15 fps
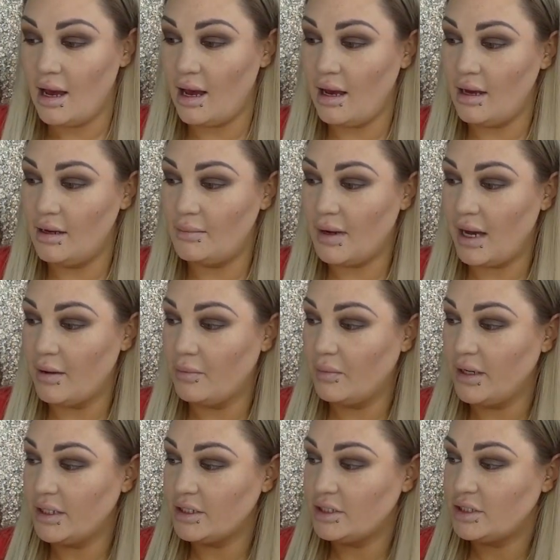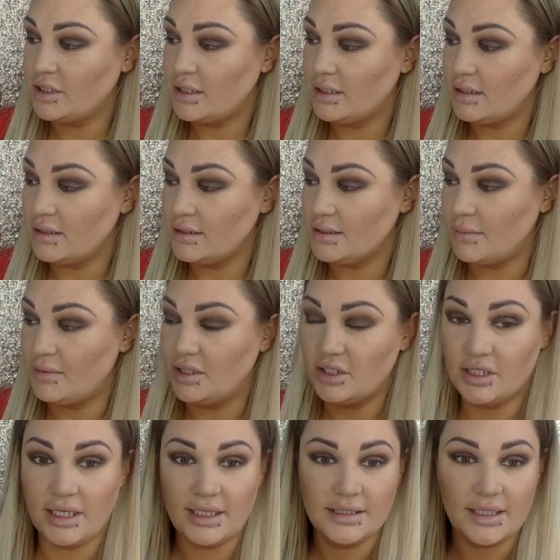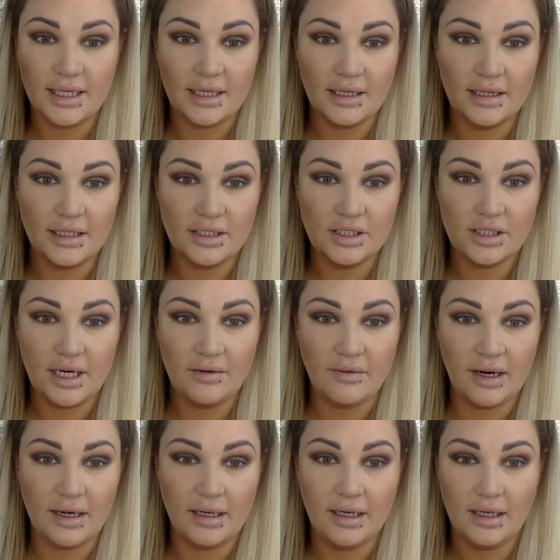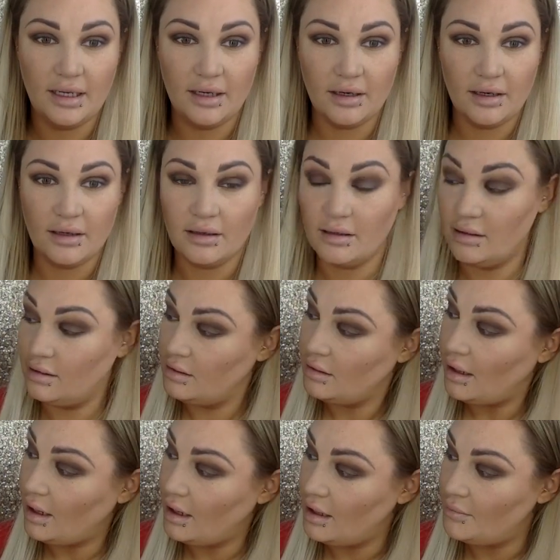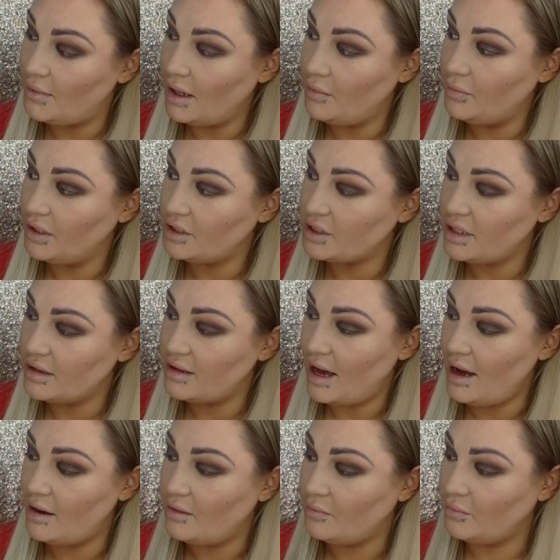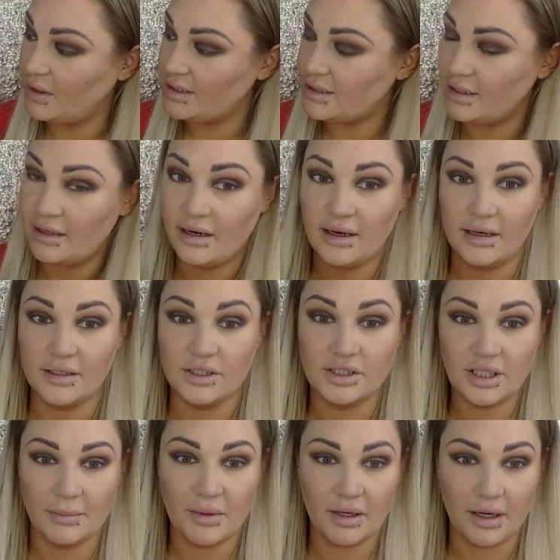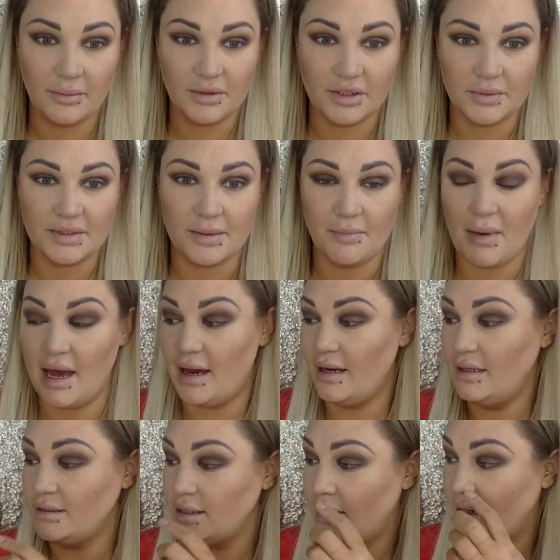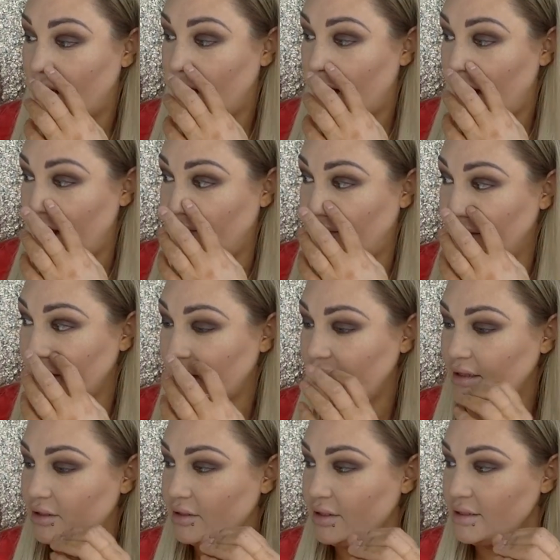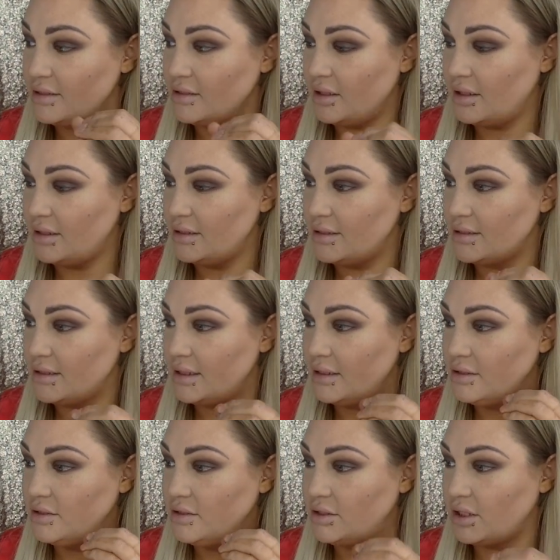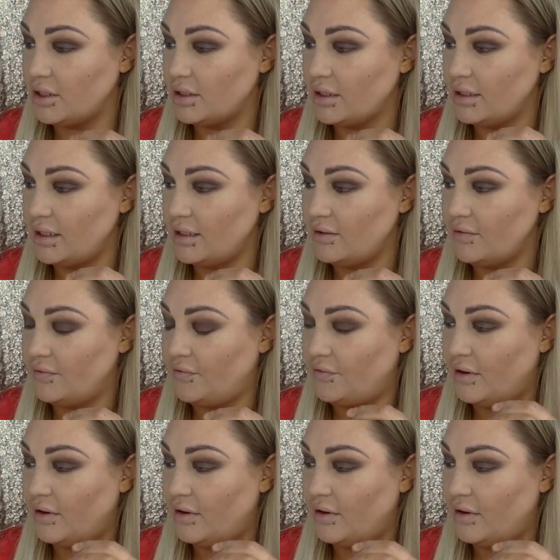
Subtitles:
I wish some of the shades, like this shade right here, I wish that wasn't a shimmer. I wish it was a matte. I feel like there is not a dark enough,